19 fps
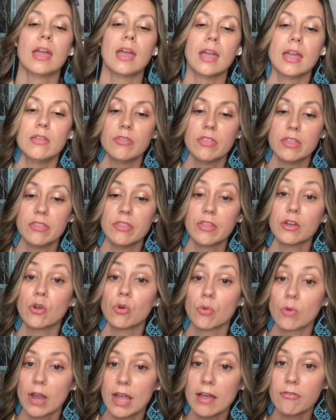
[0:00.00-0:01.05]
And then the
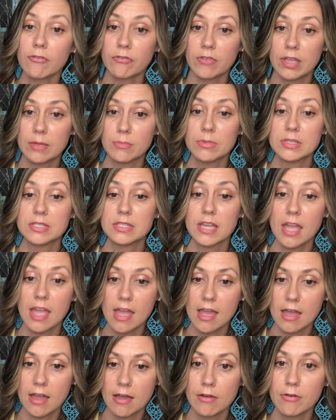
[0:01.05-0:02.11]
grapheme is
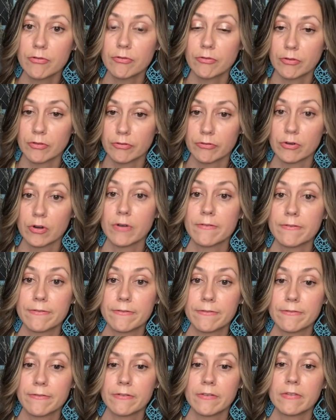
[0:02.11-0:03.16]
F for
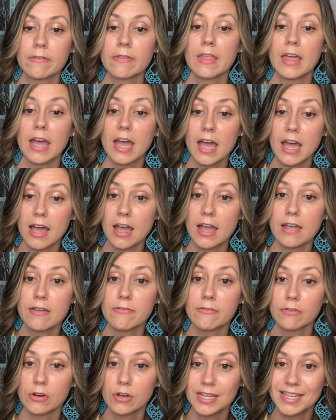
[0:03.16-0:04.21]
F, I
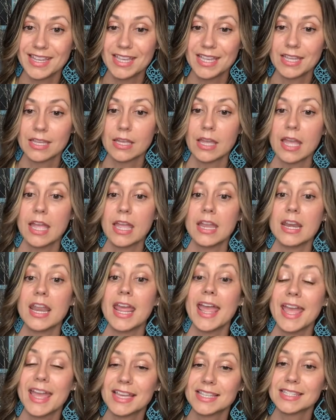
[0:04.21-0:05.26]
for I, and
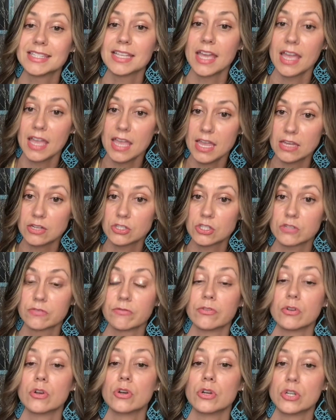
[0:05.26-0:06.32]
SH
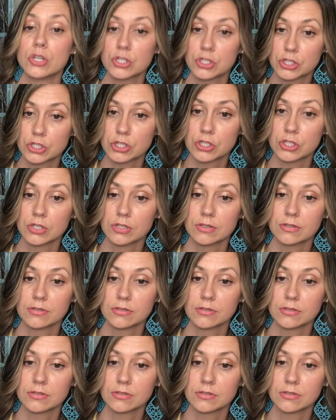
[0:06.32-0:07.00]
for sh.